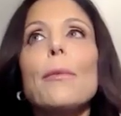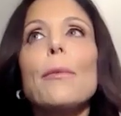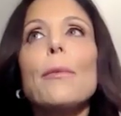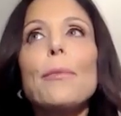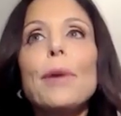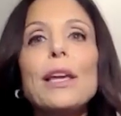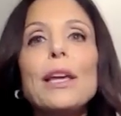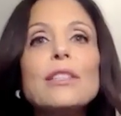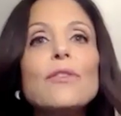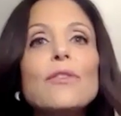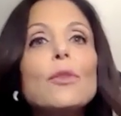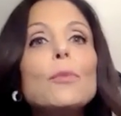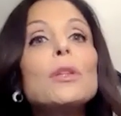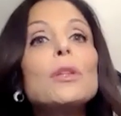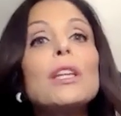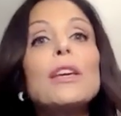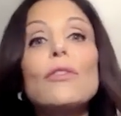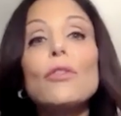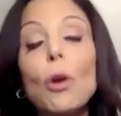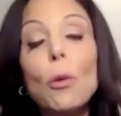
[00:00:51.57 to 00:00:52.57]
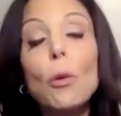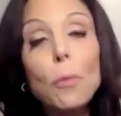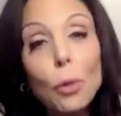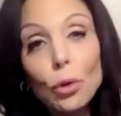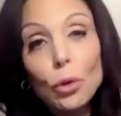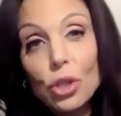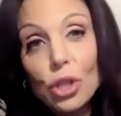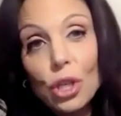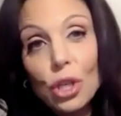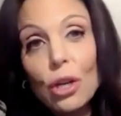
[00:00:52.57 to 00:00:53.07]
because if you believe your own
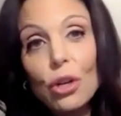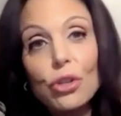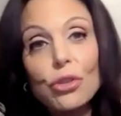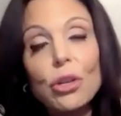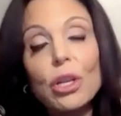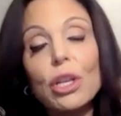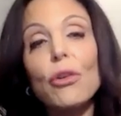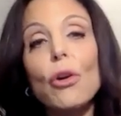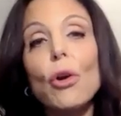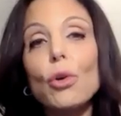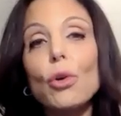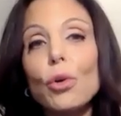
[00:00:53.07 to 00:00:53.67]
bullshit or drink your own